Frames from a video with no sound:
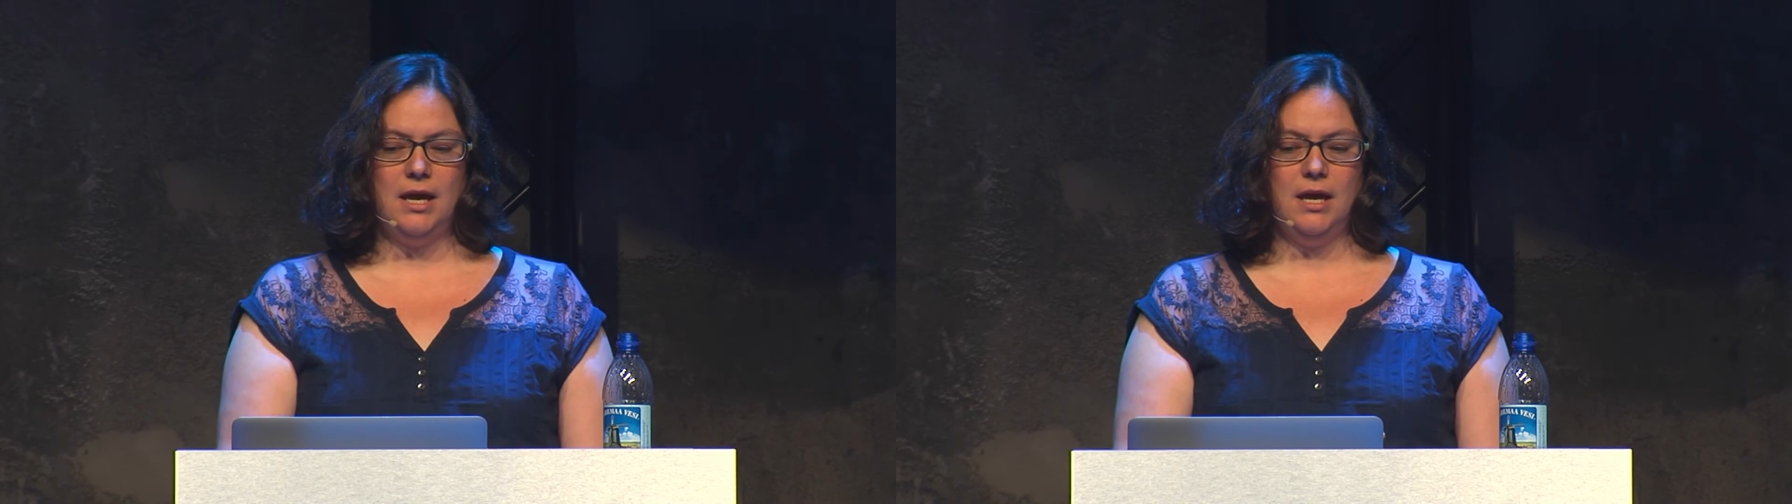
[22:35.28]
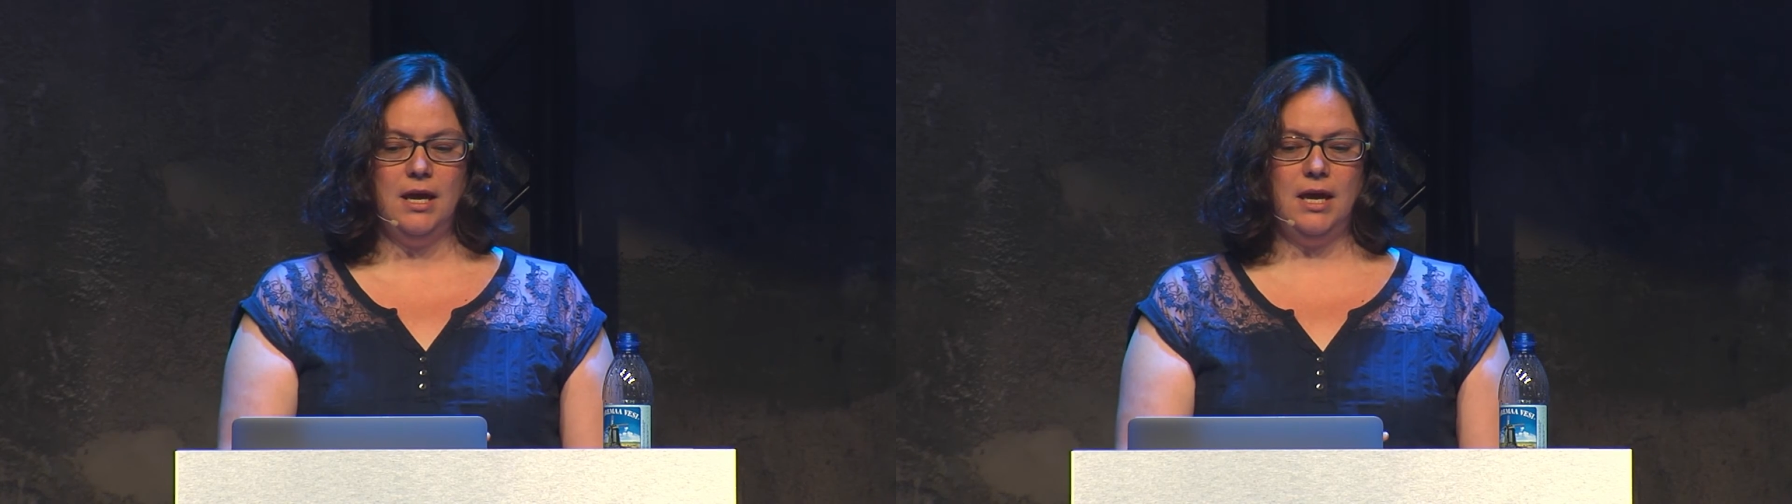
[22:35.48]

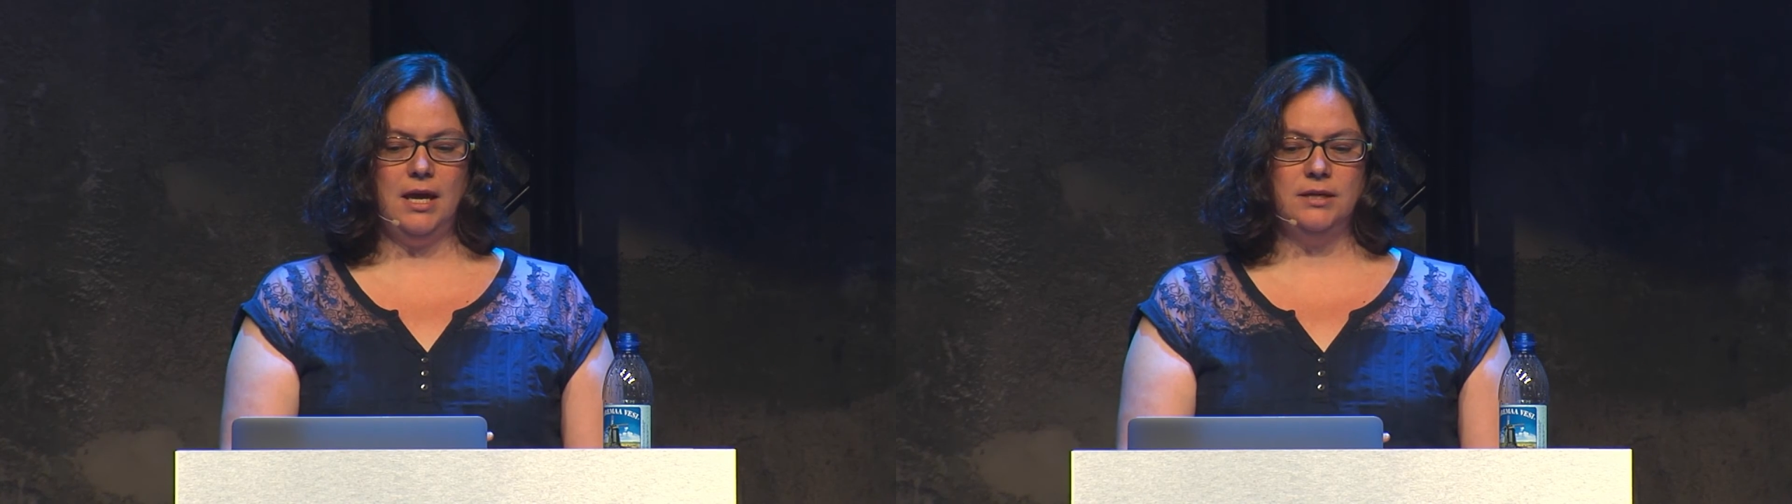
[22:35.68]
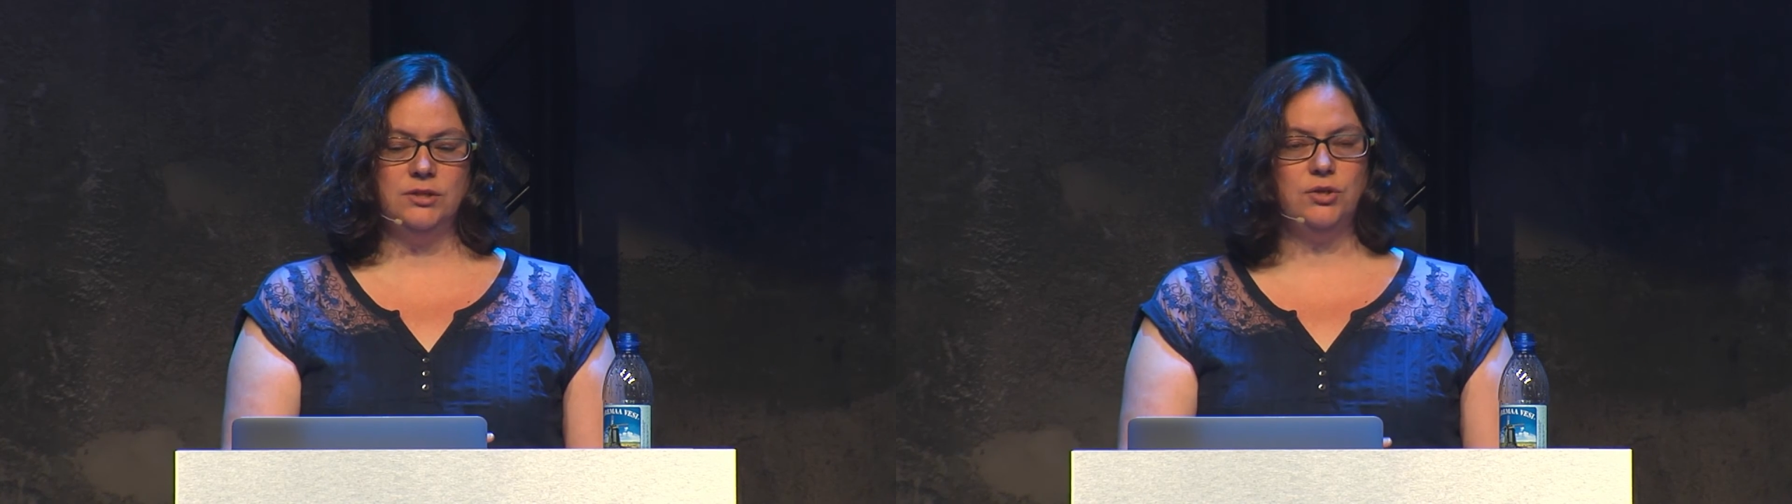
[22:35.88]

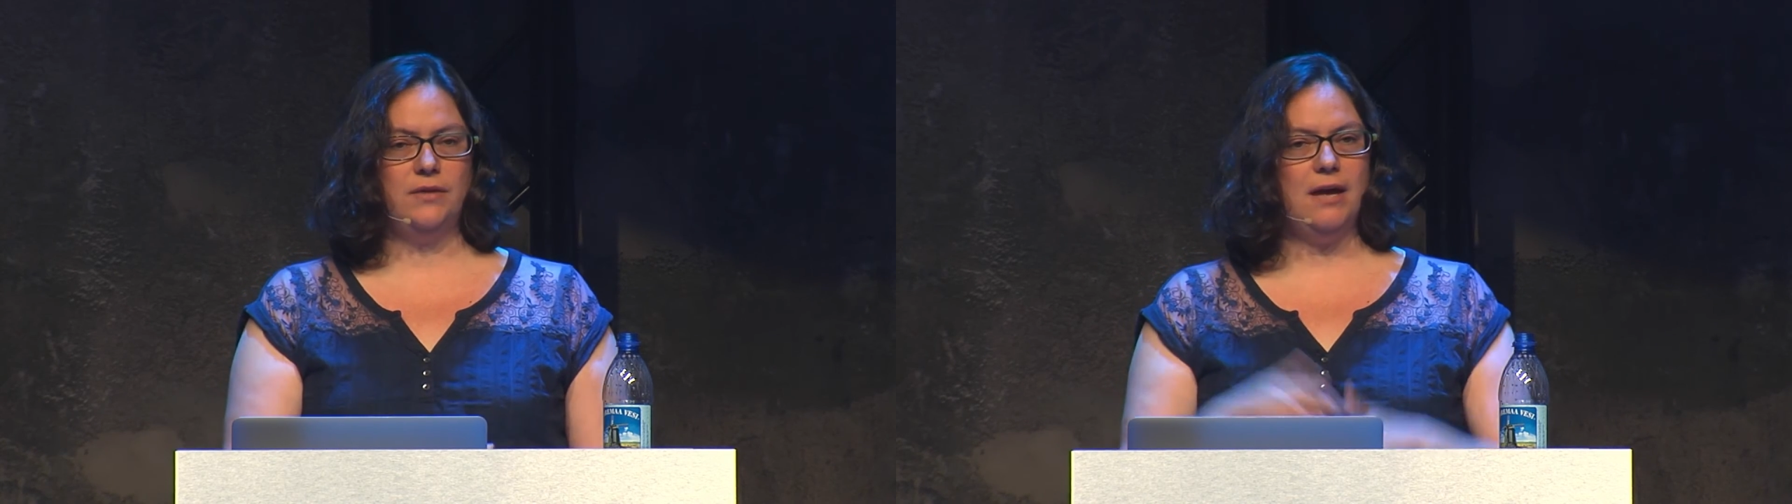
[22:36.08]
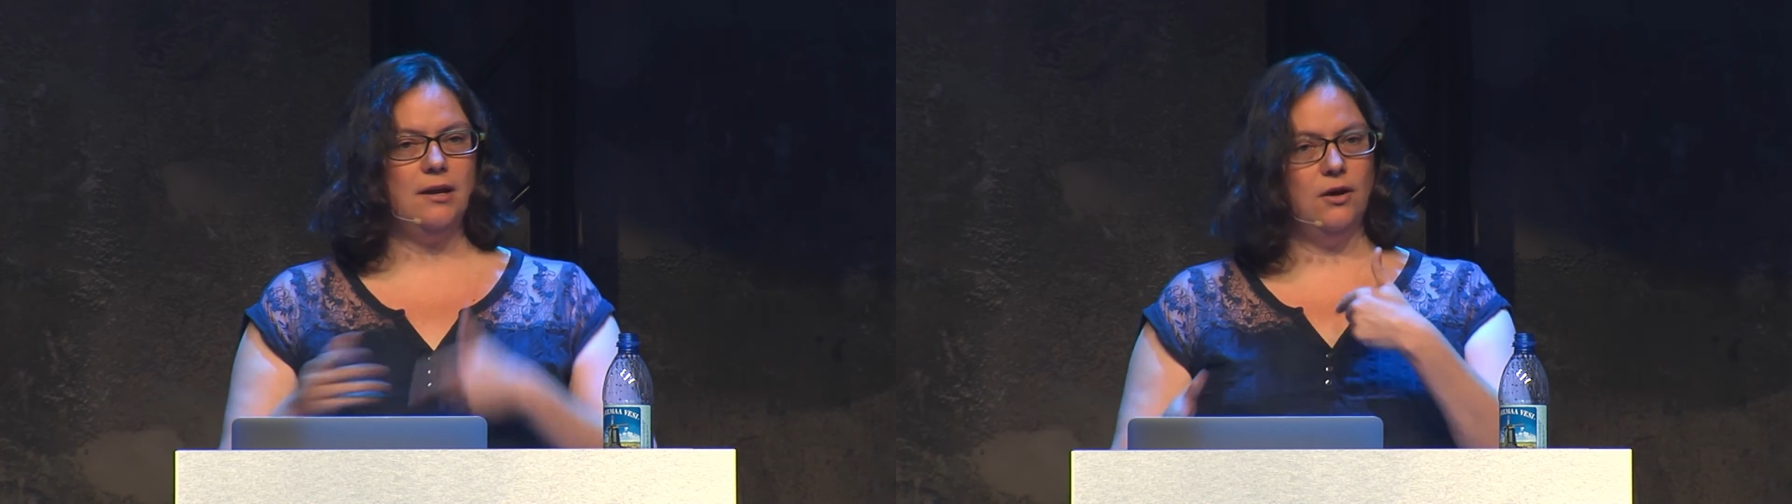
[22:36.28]
And so
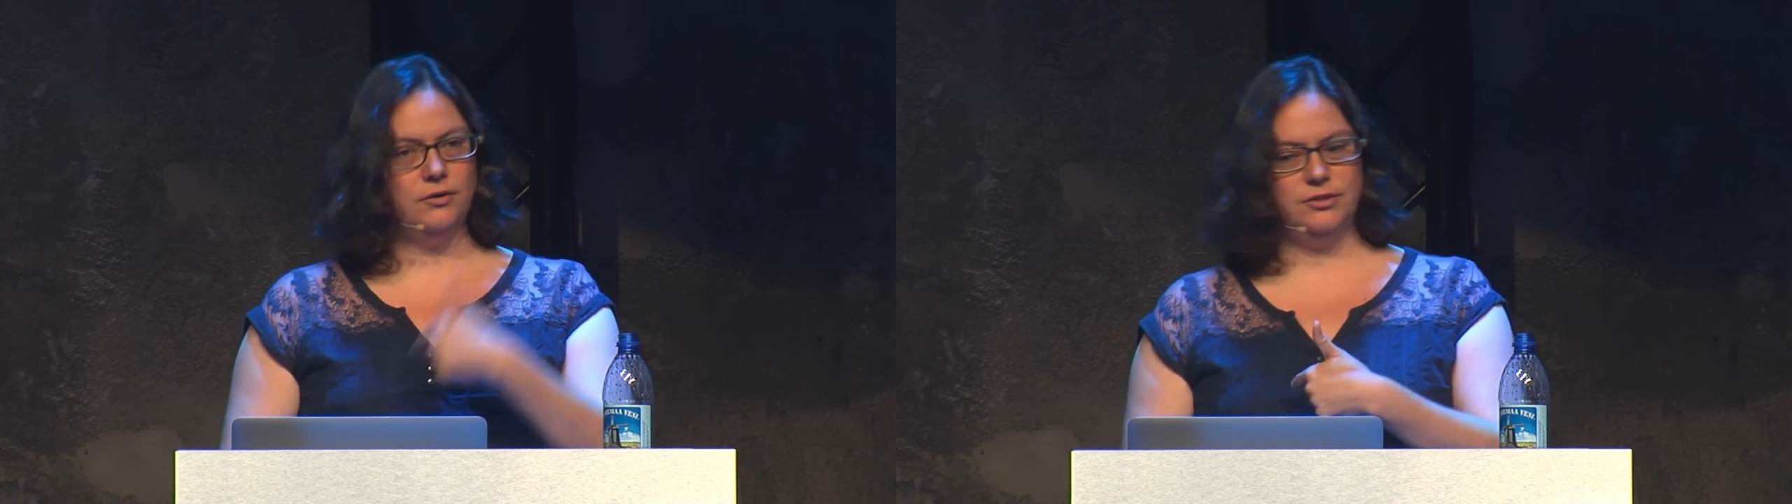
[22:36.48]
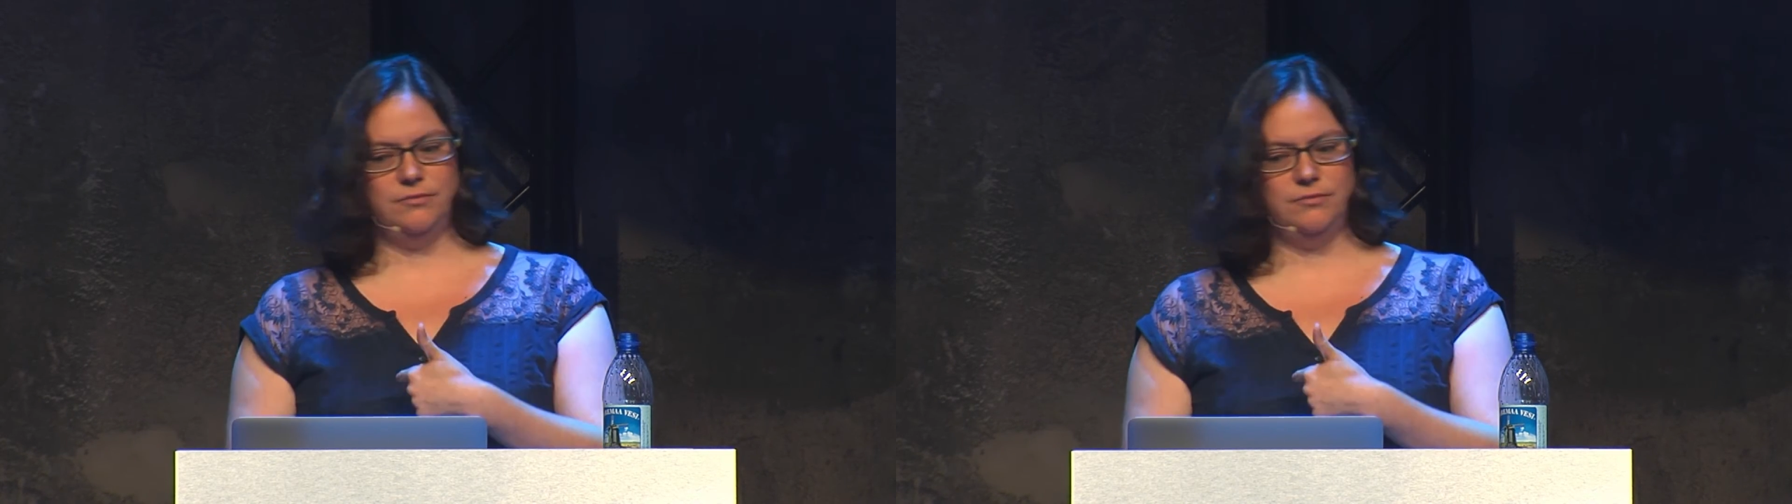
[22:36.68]
that also